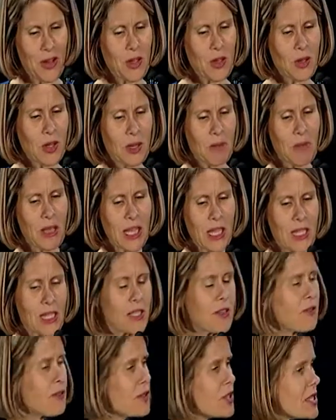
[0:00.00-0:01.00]
you can make a
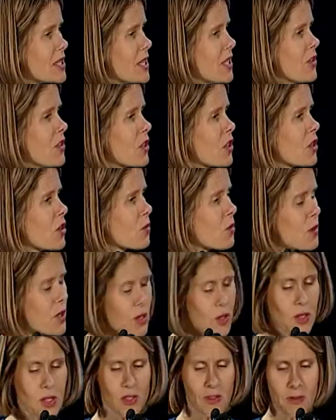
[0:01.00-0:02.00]
difference in the
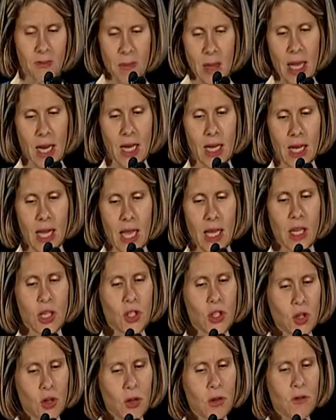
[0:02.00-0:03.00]
careers of many and in
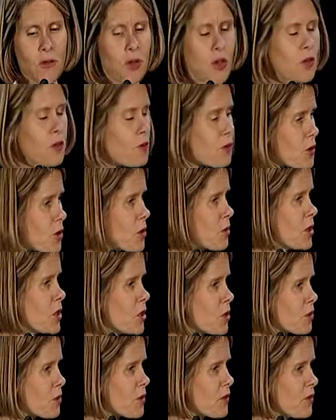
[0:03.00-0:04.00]
turn for your firm and
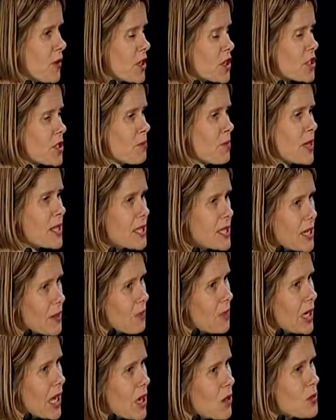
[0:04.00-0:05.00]
your profession by
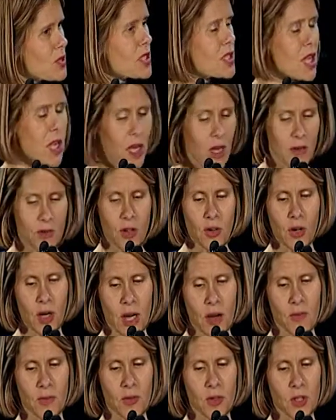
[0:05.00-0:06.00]
stepping outside of your
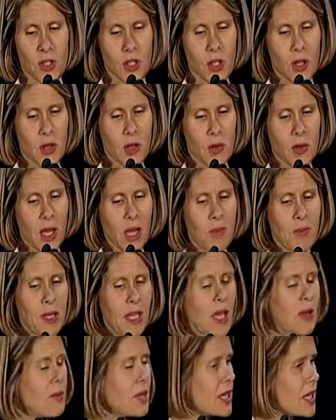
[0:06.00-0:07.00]
comfort zone and
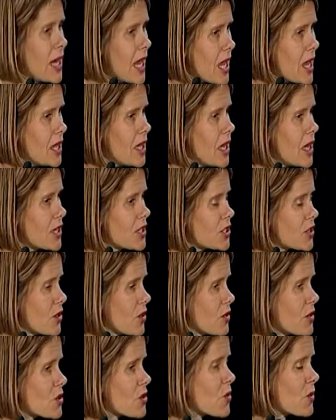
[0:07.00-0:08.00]
becoming an ally to
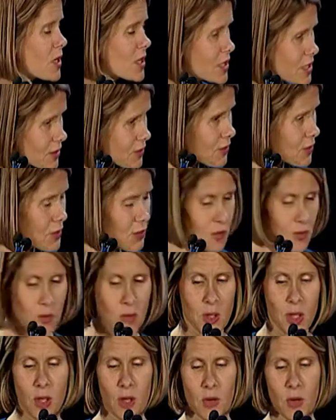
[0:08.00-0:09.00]
those who are different from
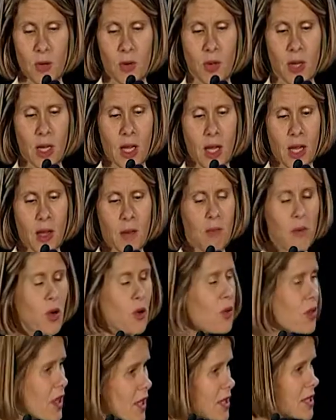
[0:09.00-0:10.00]
you,
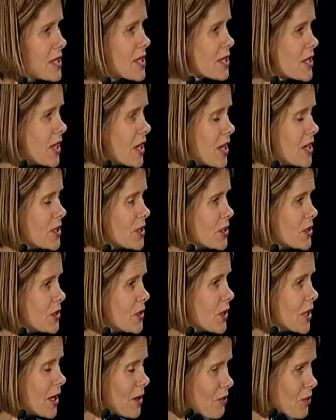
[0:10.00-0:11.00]
both inside
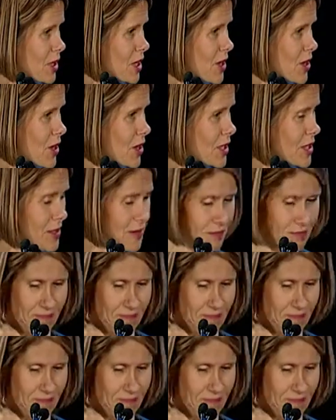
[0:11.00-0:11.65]
Deloitte and beyond.